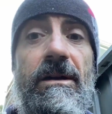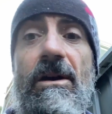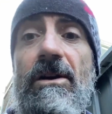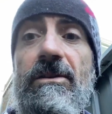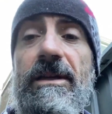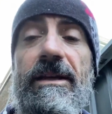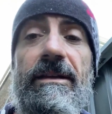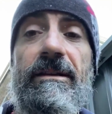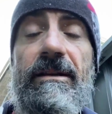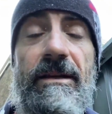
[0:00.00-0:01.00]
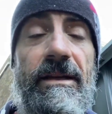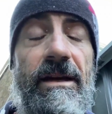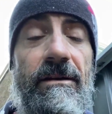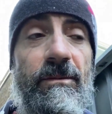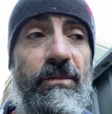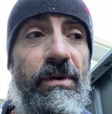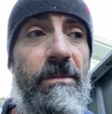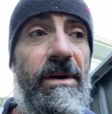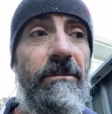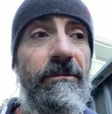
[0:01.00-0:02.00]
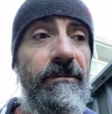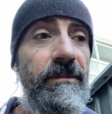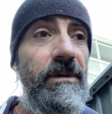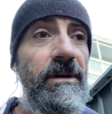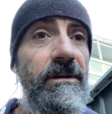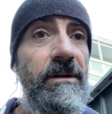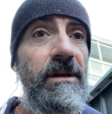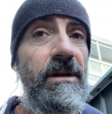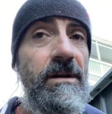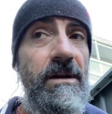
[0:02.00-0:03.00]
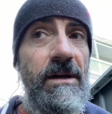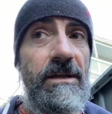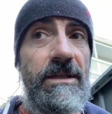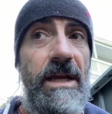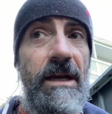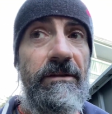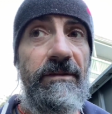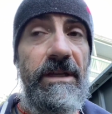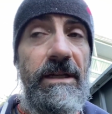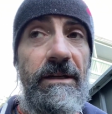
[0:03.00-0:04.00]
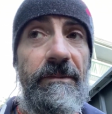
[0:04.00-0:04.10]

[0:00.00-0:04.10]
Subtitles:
I could get out and prep up a stack of the